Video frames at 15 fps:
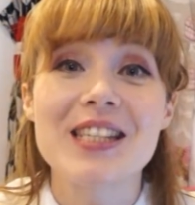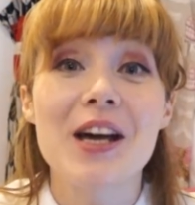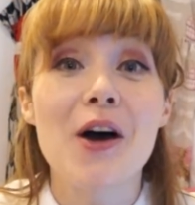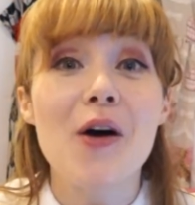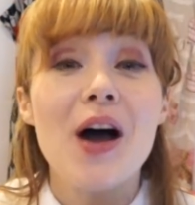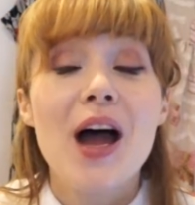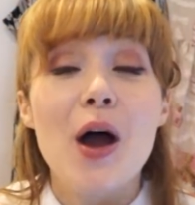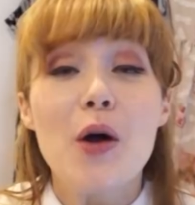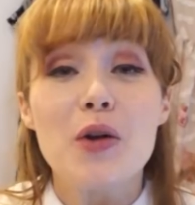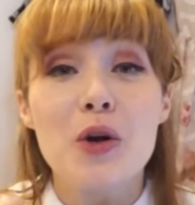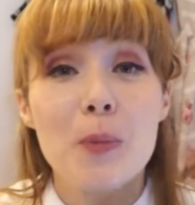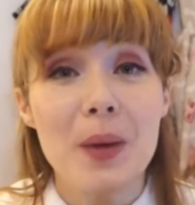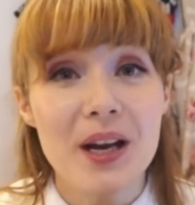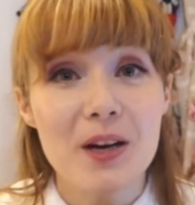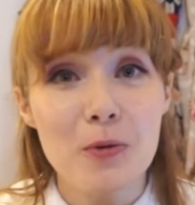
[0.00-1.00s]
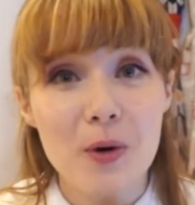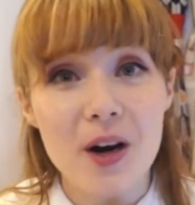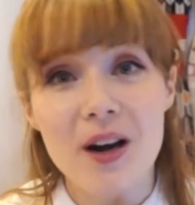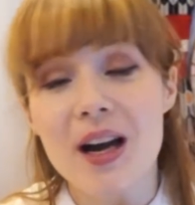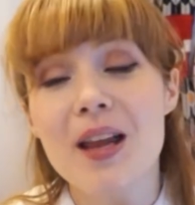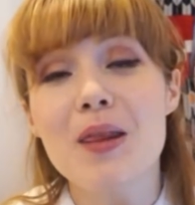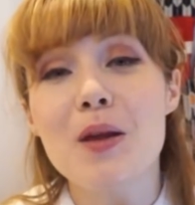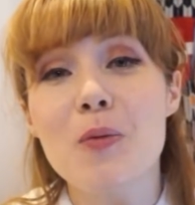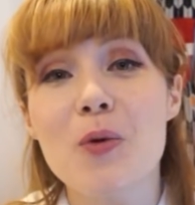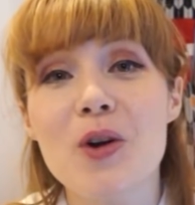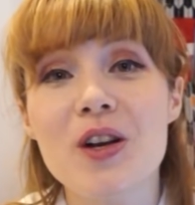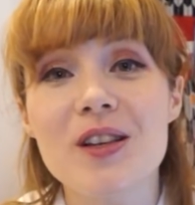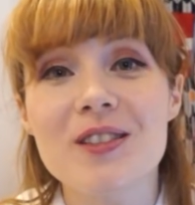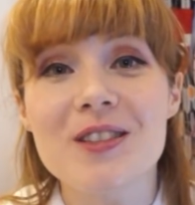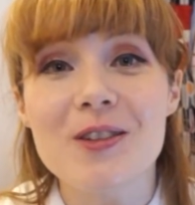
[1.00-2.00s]
So no matter where in the
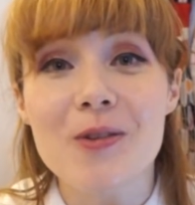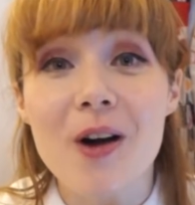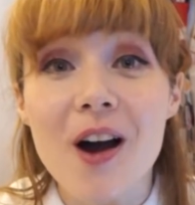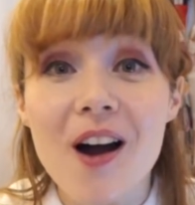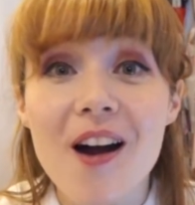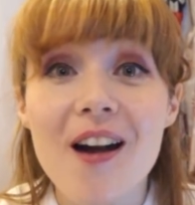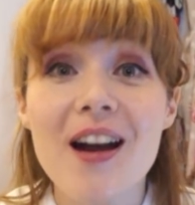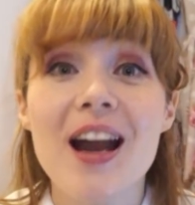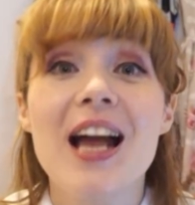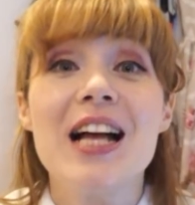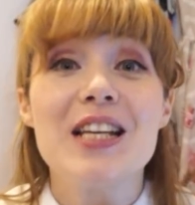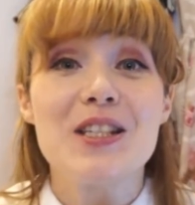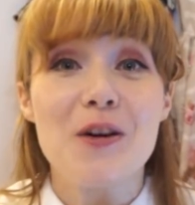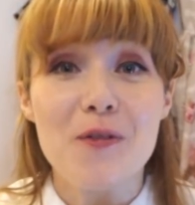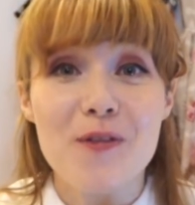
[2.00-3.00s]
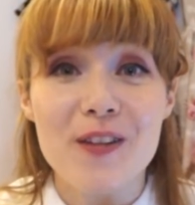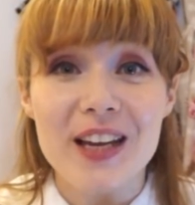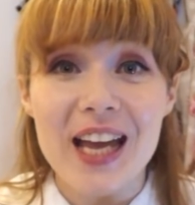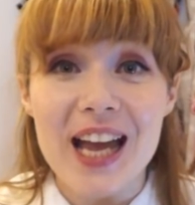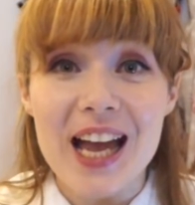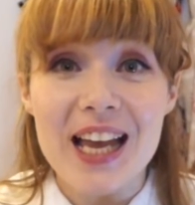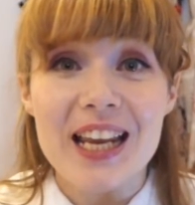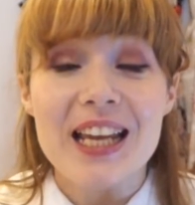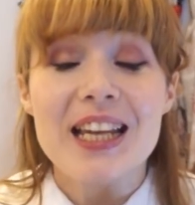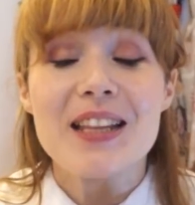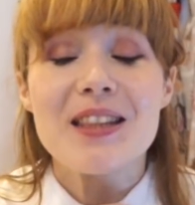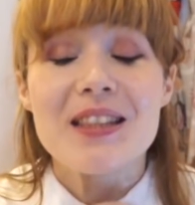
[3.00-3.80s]
world you are, don't forget,